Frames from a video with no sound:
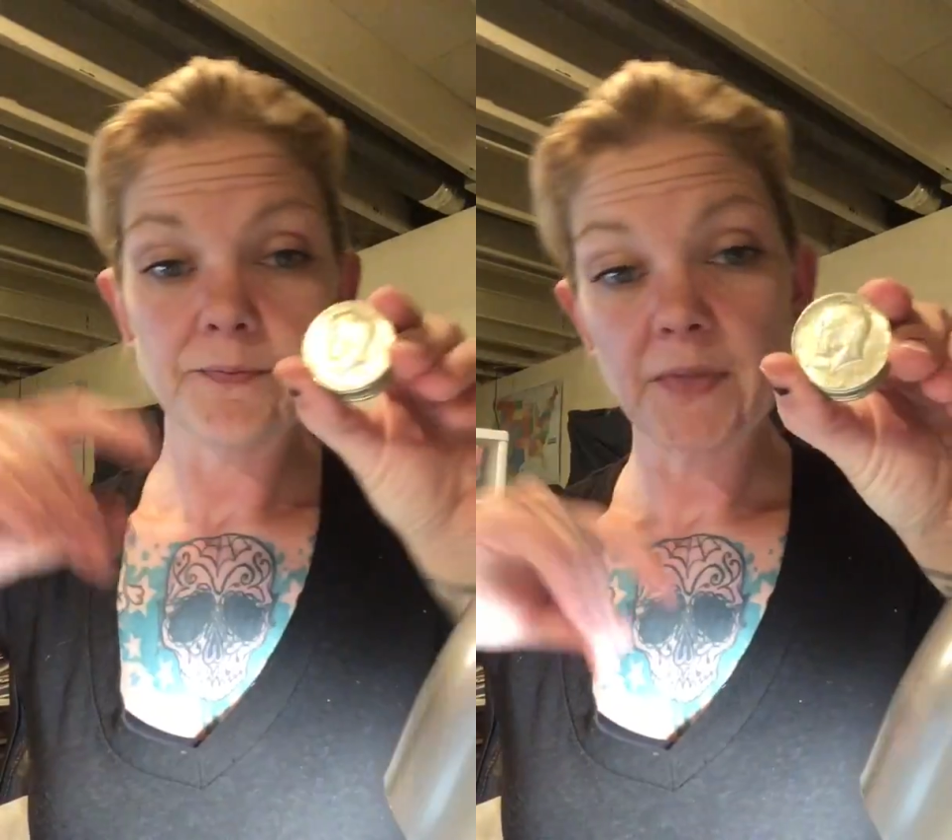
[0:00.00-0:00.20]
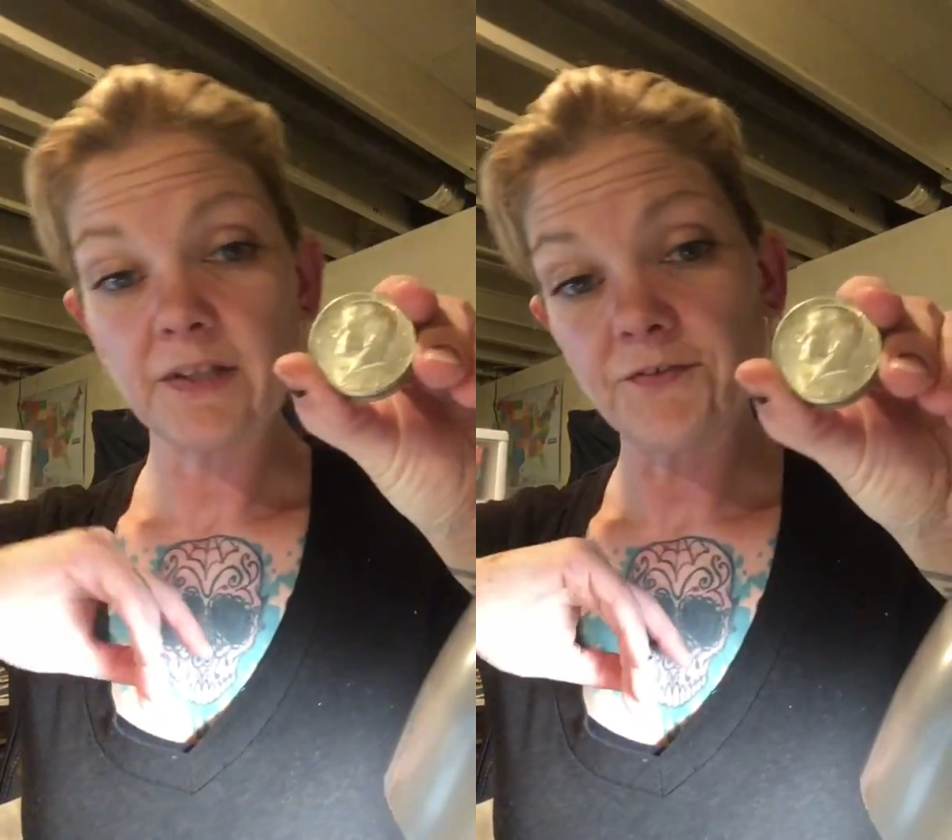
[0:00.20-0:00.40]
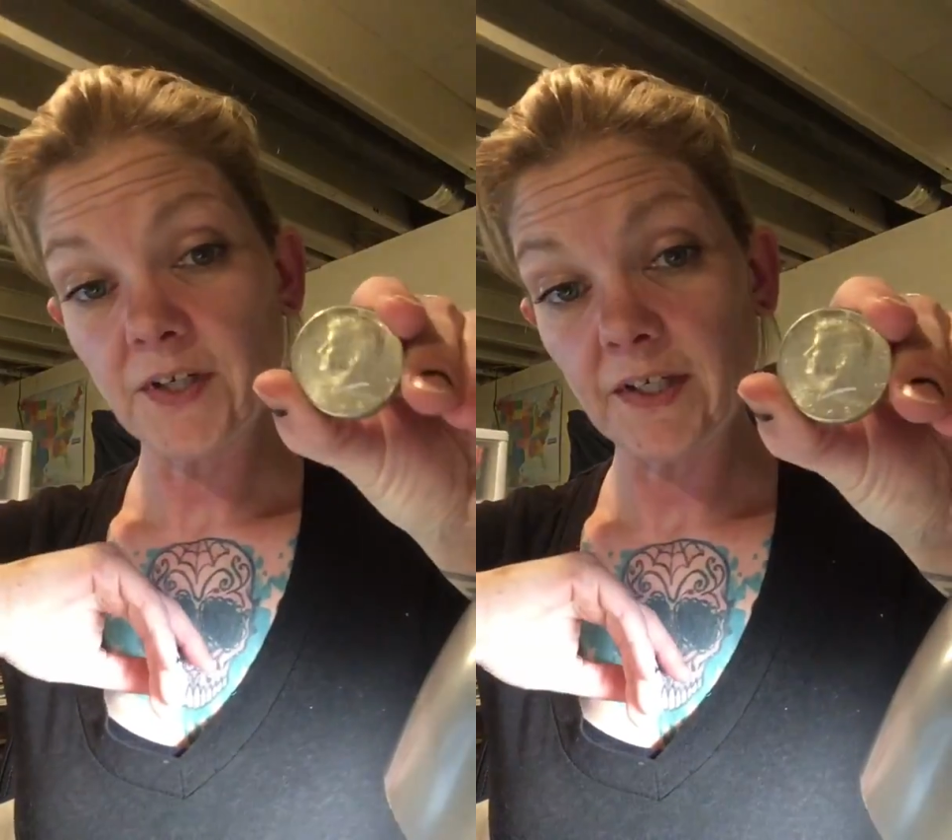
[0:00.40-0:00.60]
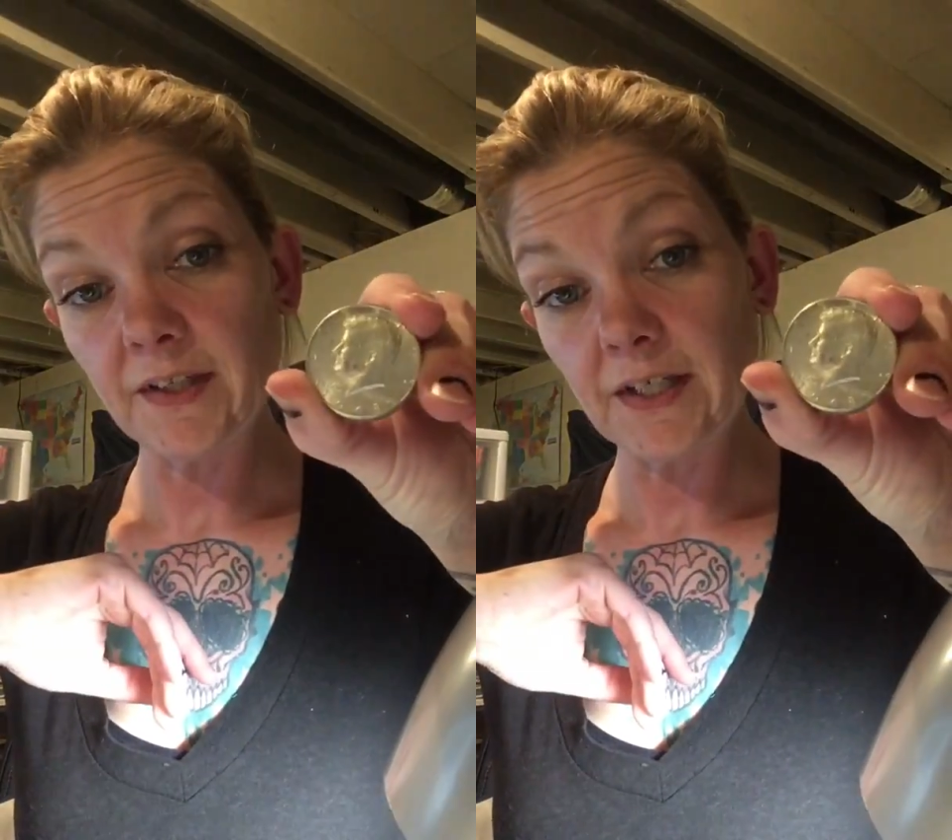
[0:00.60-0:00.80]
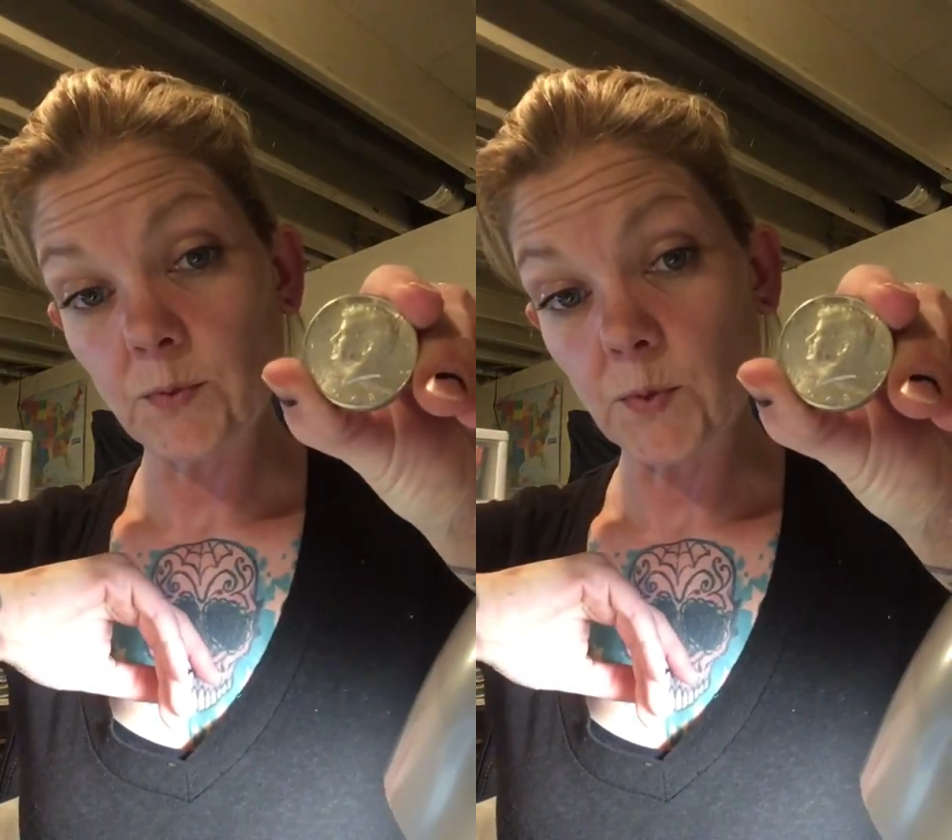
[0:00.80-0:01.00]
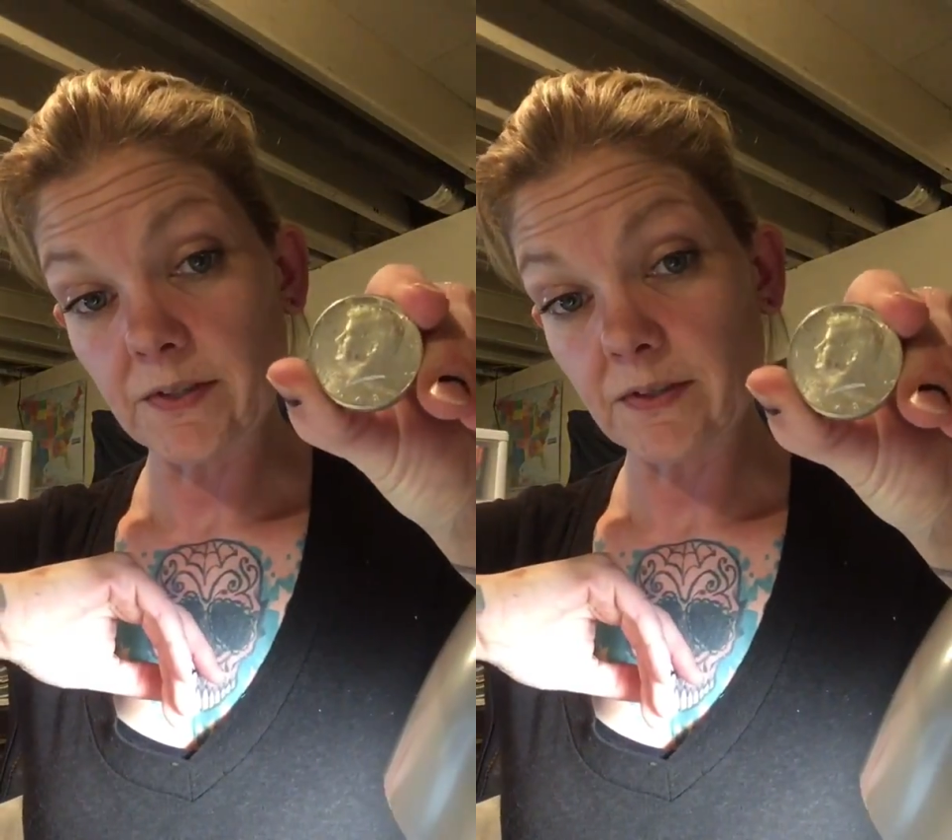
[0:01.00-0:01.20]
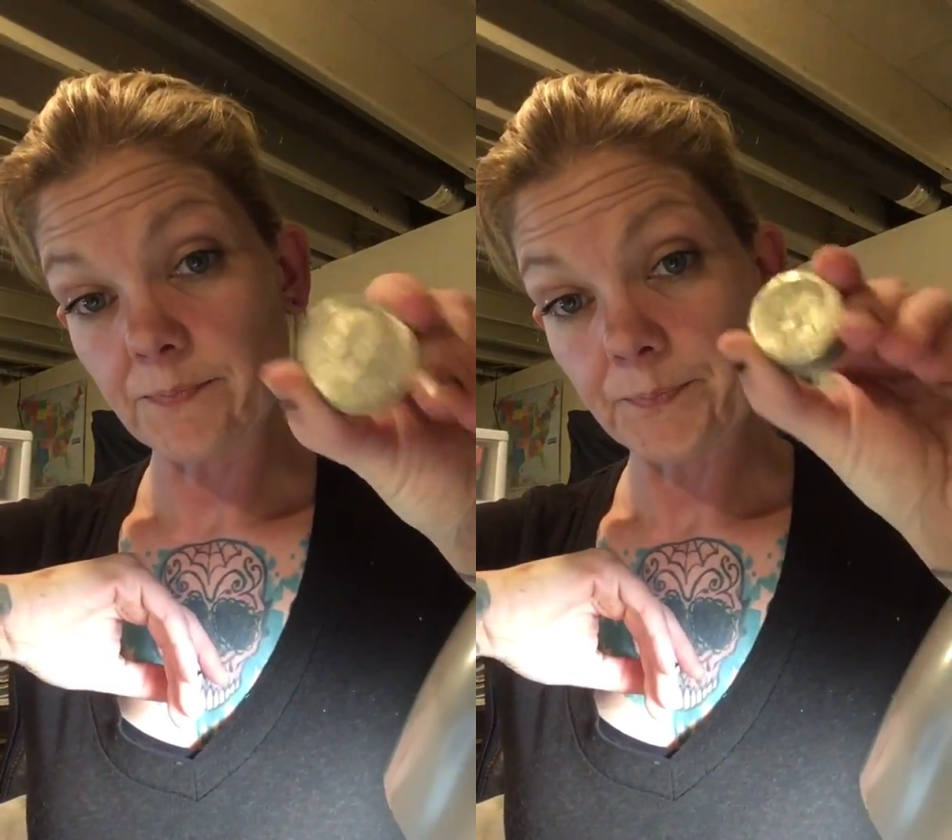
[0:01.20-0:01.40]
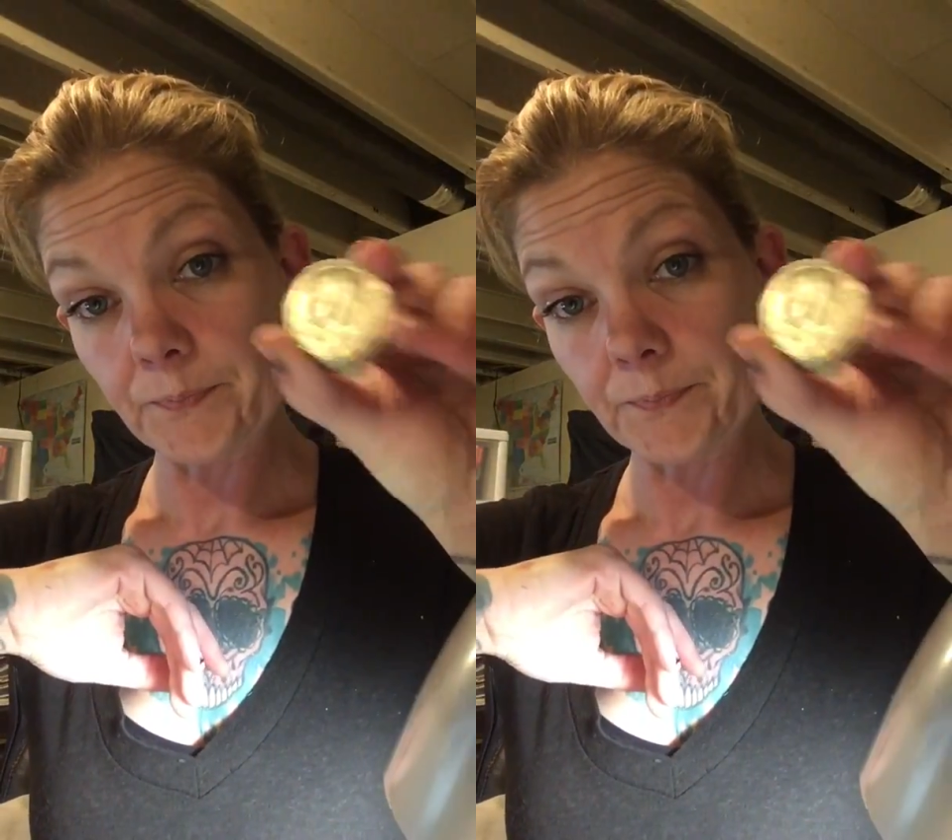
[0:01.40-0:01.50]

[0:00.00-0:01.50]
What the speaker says: And the funny thing was,